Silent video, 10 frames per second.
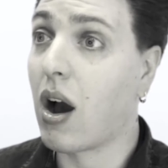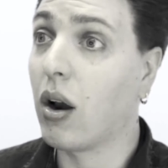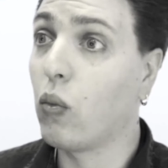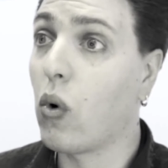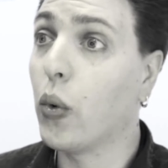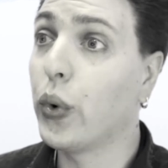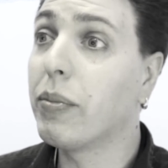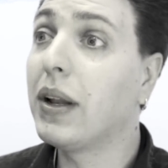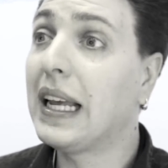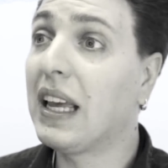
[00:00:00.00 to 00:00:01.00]
on what
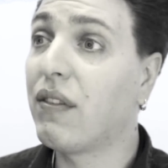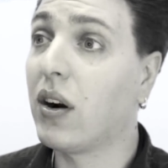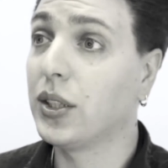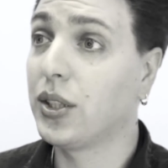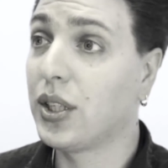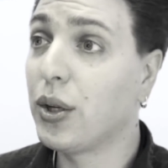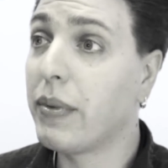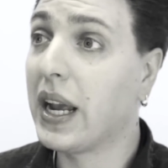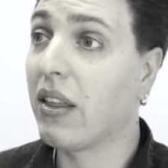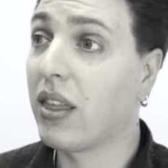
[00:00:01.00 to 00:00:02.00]
we believe are the two
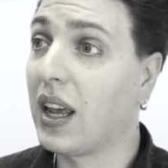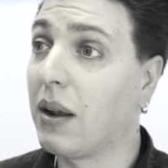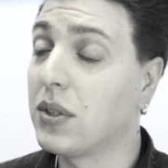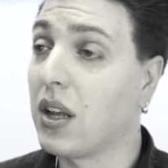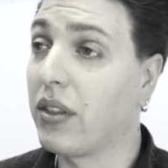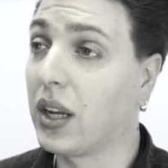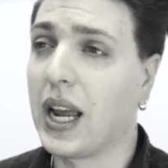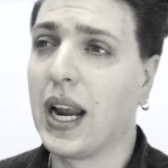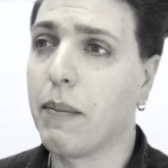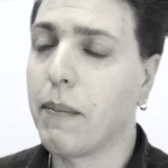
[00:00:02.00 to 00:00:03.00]
main themes of the
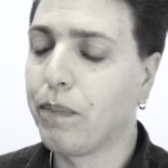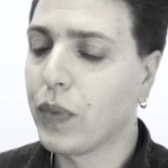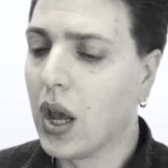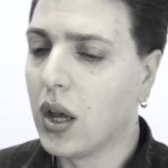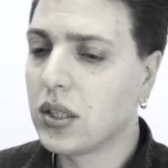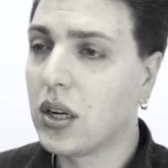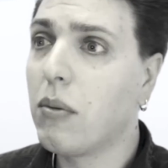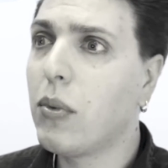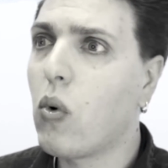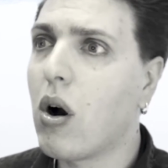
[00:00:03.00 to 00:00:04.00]
game. So
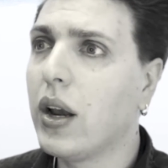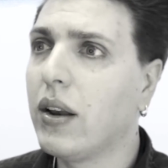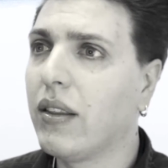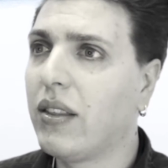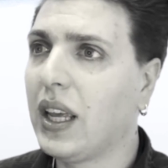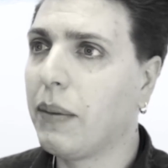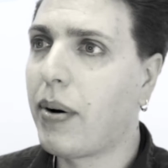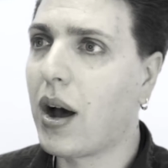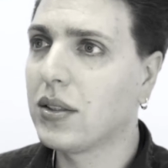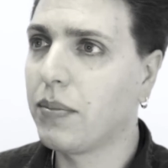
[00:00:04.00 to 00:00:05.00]
number one, the
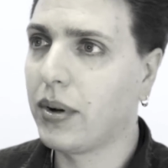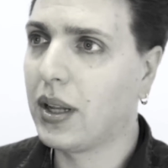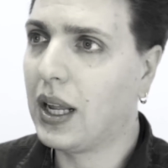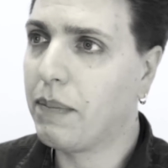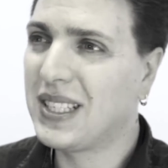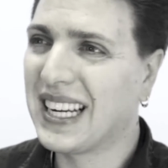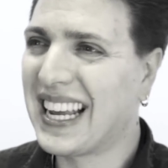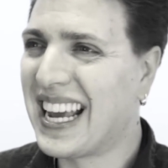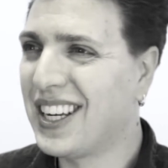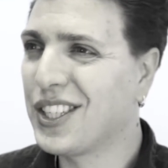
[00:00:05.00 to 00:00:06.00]

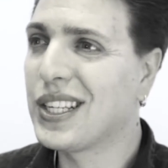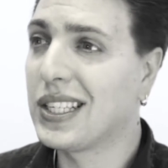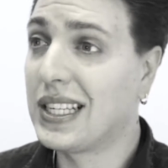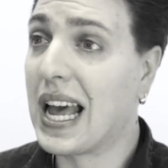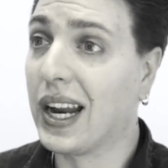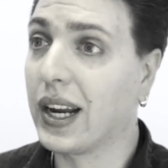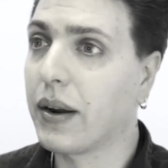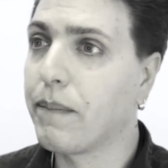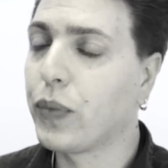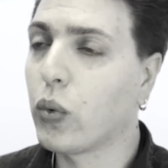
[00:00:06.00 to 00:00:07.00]
post-apocalyptic-ish setting,
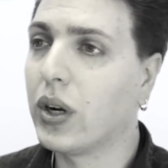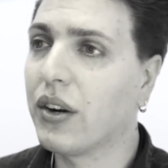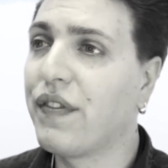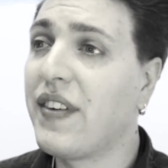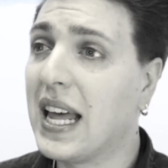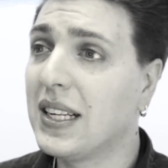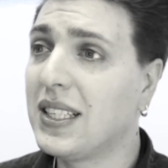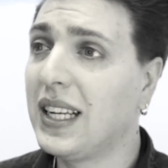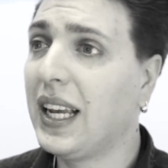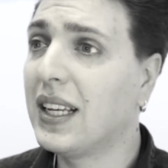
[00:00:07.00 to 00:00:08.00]
where
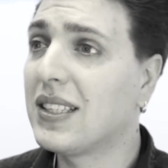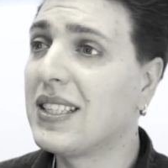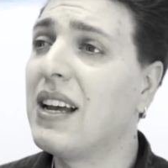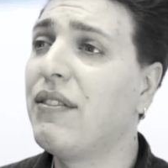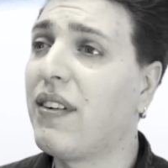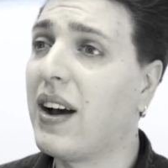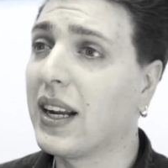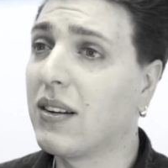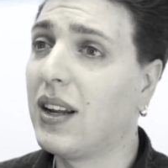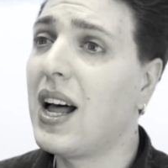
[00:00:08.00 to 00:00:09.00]
fantasy and
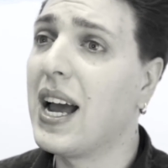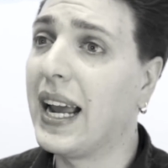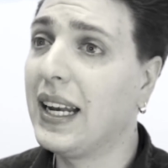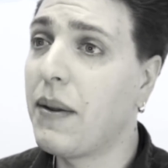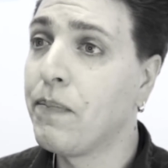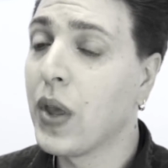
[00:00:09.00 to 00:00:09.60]
sci-fi collide